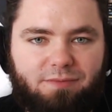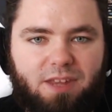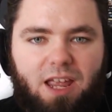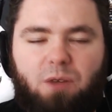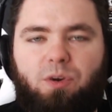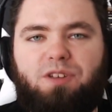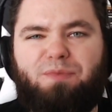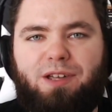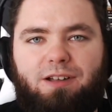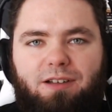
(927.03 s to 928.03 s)
in one of
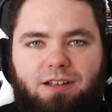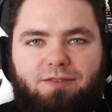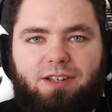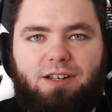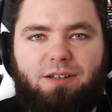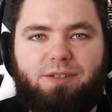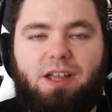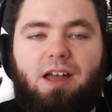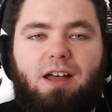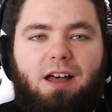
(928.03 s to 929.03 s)
my earlier videos,
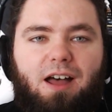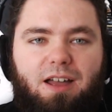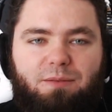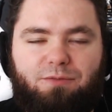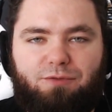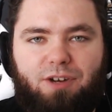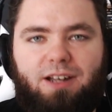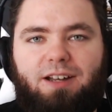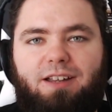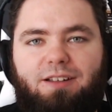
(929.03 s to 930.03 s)
I am
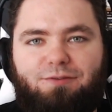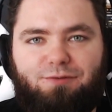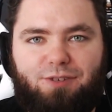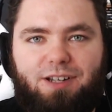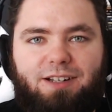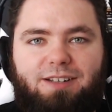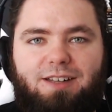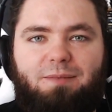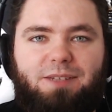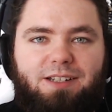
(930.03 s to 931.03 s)
really
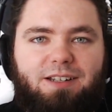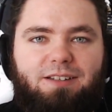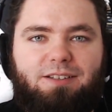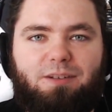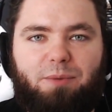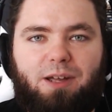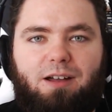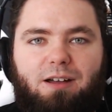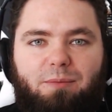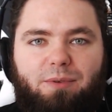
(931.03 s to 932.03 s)
tempted to pick
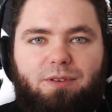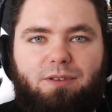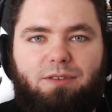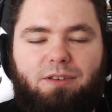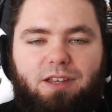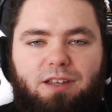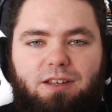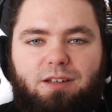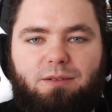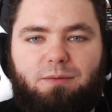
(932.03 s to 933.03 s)
up
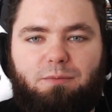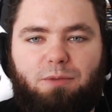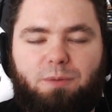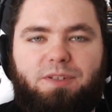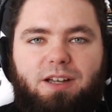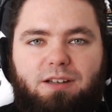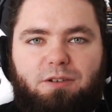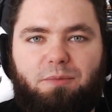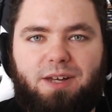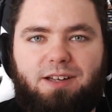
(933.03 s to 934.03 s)
the Mob
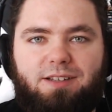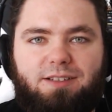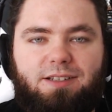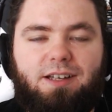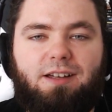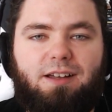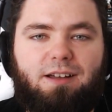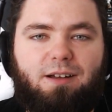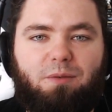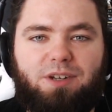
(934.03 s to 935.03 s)
Psycho manga,
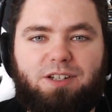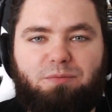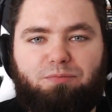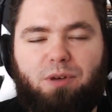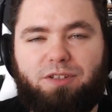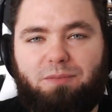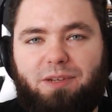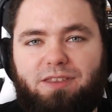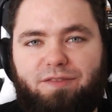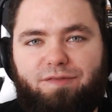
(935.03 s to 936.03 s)
which is
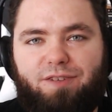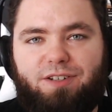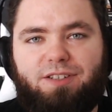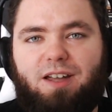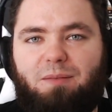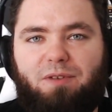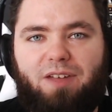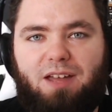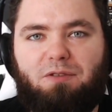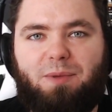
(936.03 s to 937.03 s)
possibly the first time I've
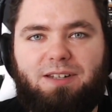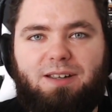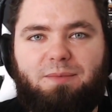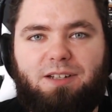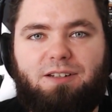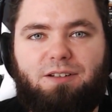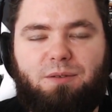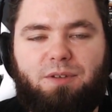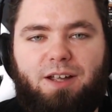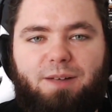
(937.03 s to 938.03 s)
ever been tempted to
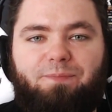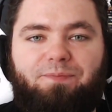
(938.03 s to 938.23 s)
do that.